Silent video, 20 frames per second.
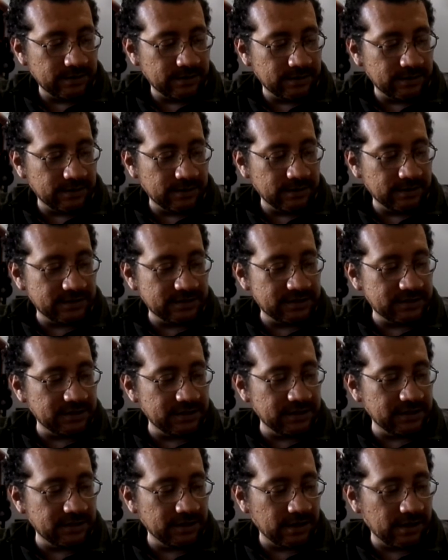the
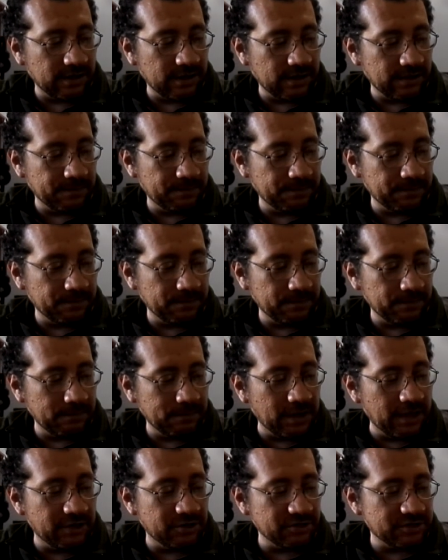C
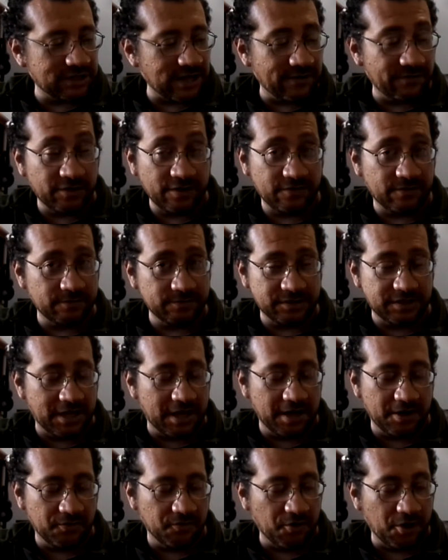major 7, if I'm
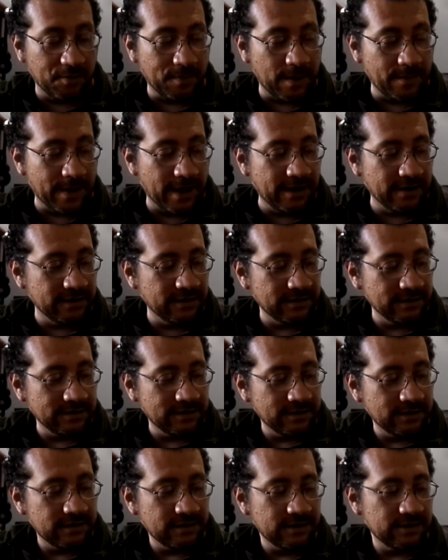saying it wrong, my bad.
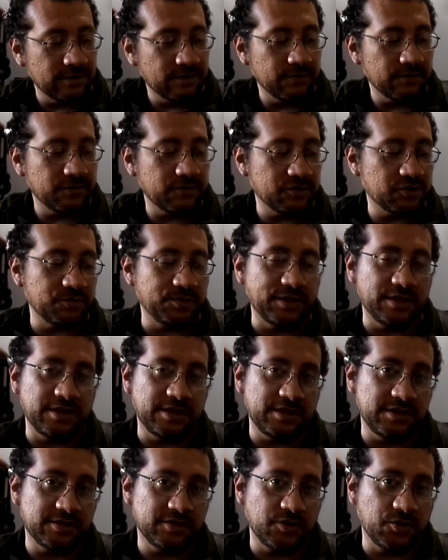Which would be
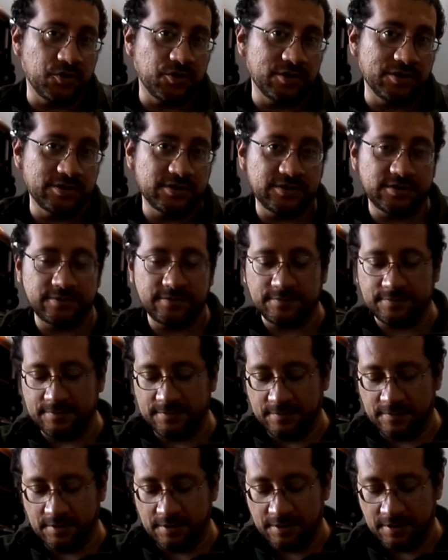these chords.
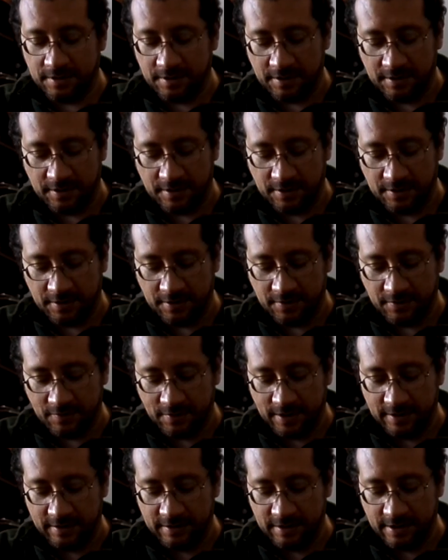
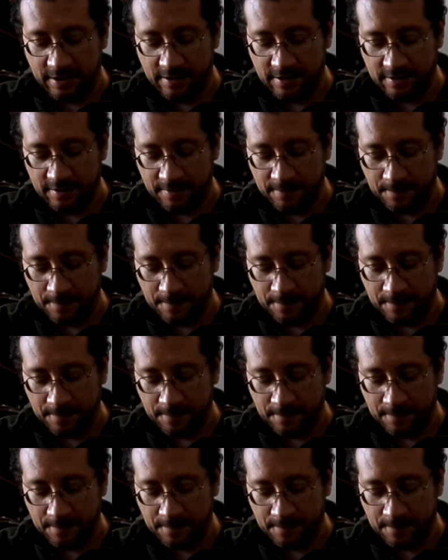Right there.